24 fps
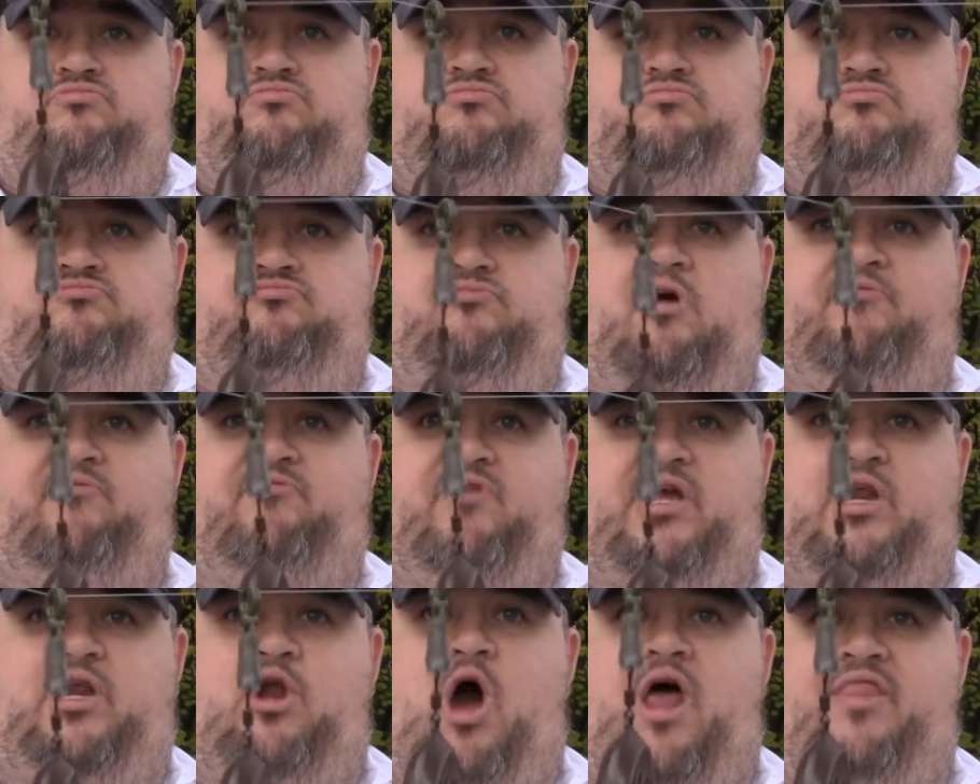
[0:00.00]

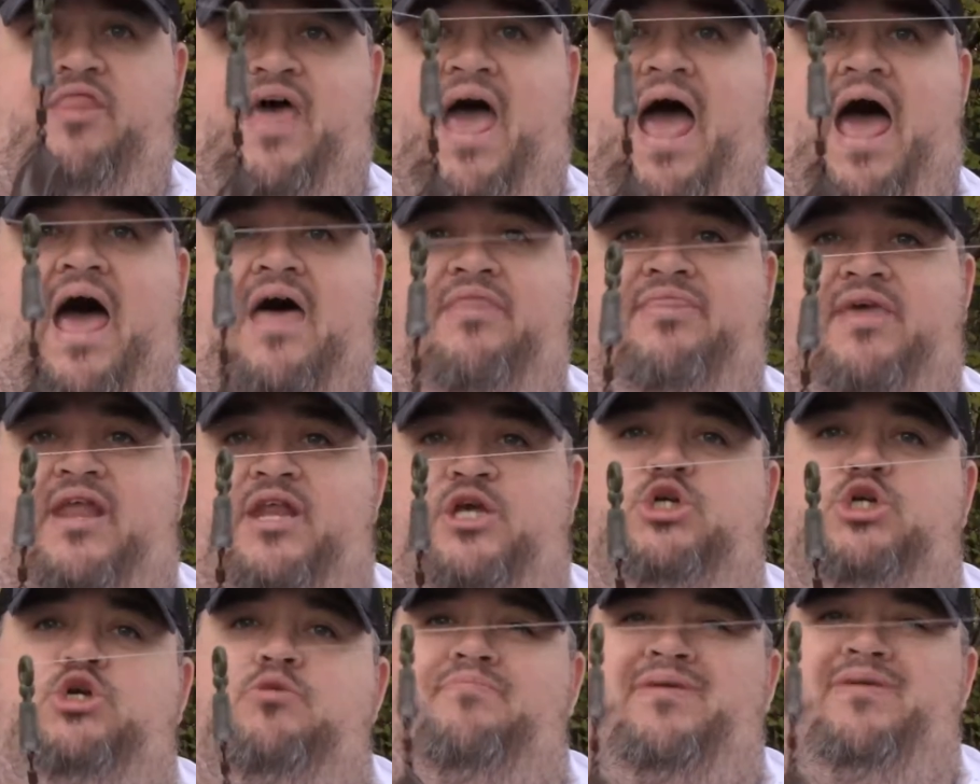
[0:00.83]
ring like that, then it
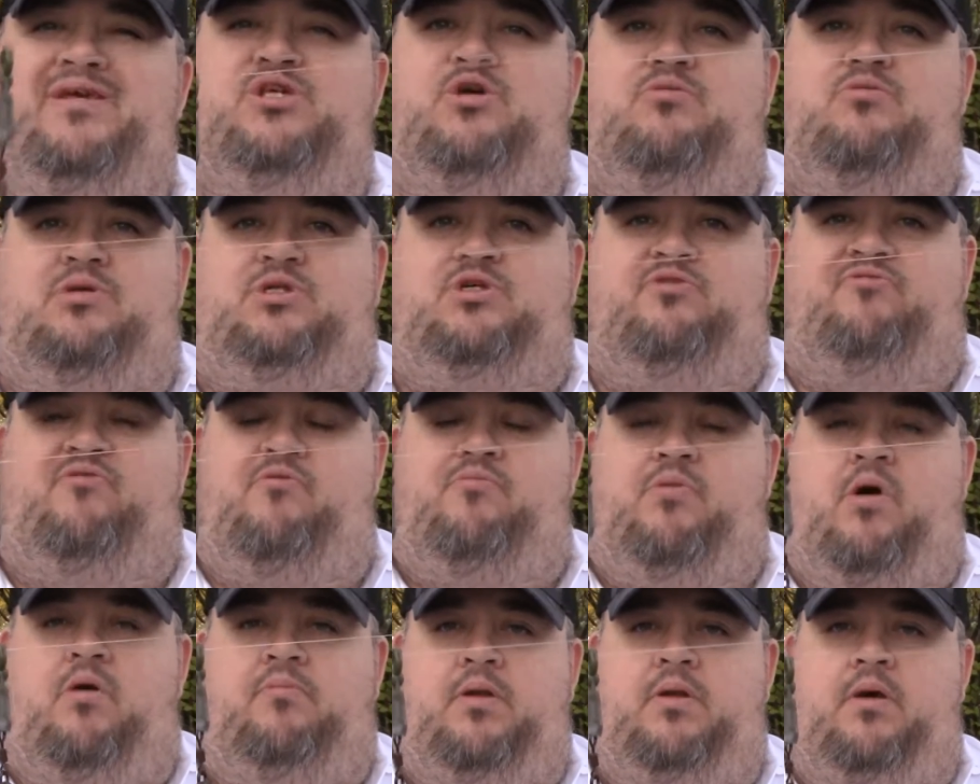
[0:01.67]
shouldn't be too much of a
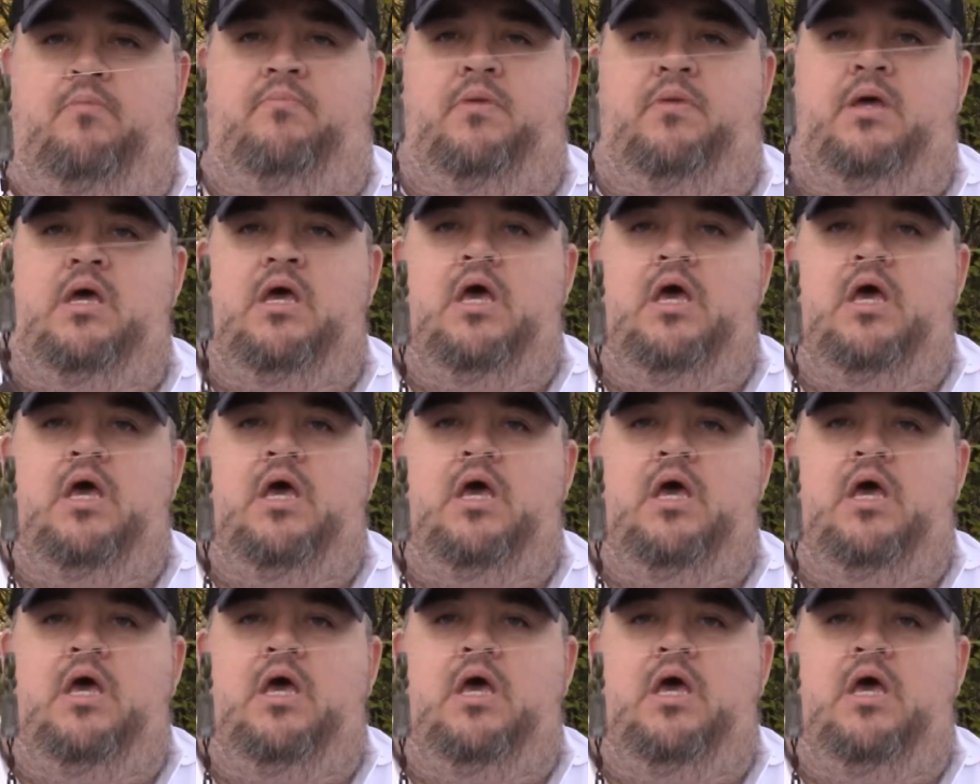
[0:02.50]
problem.